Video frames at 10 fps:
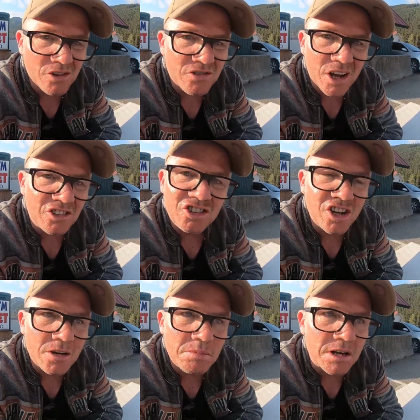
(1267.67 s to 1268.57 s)
Just eat
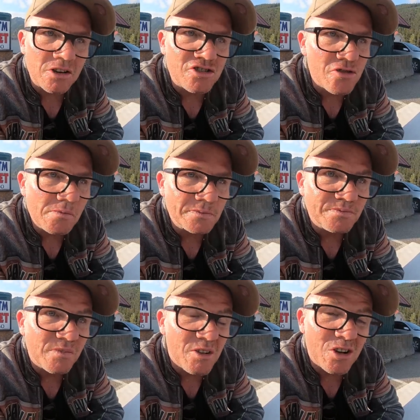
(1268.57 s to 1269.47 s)
shit because
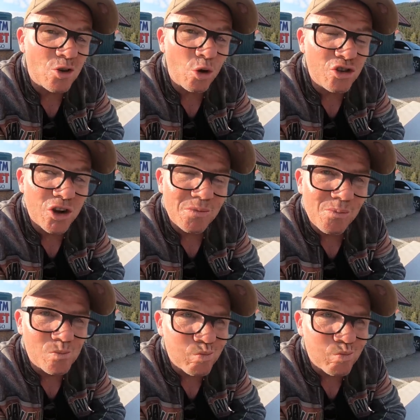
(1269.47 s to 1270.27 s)
I'm exhausted.